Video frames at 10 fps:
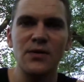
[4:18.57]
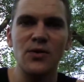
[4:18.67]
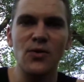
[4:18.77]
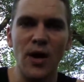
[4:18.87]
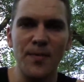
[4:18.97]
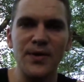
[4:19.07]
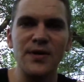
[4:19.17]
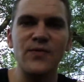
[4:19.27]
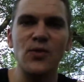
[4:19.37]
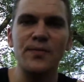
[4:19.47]

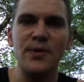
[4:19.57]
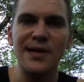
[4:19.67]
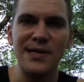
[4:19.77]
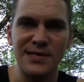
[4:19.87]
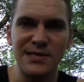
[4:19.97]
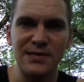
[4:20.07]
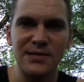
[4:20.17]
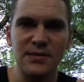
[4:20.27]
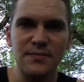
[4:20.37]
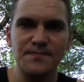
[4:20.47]
cooperative corporations.